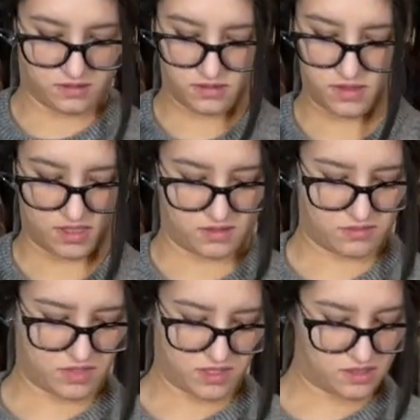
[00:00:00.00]
Yeah, I
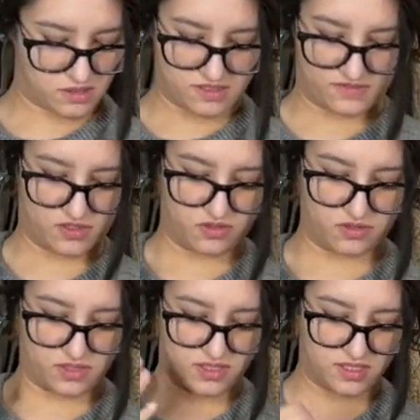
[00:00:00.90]
don't think it's off the shoulder.
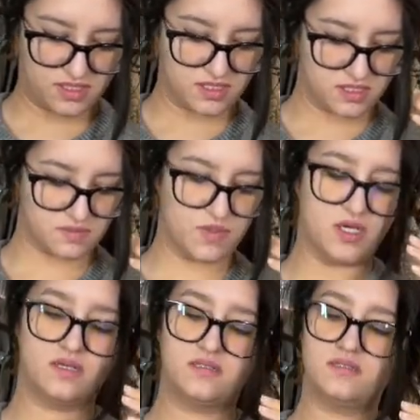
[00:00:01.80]
It's a size
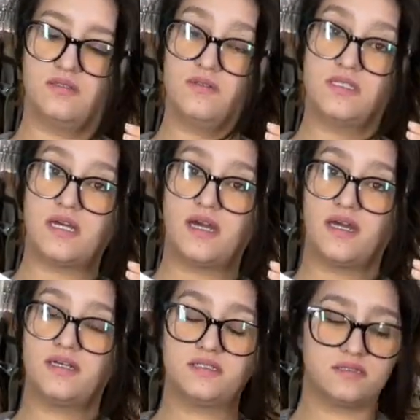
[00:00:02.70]
small, new
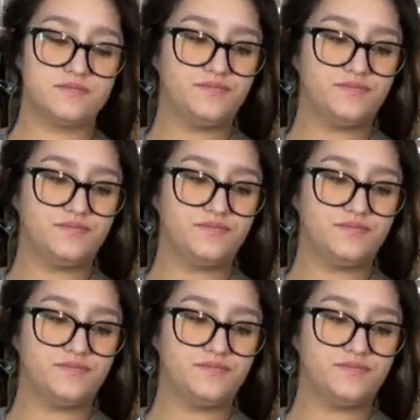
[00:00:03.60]
tags.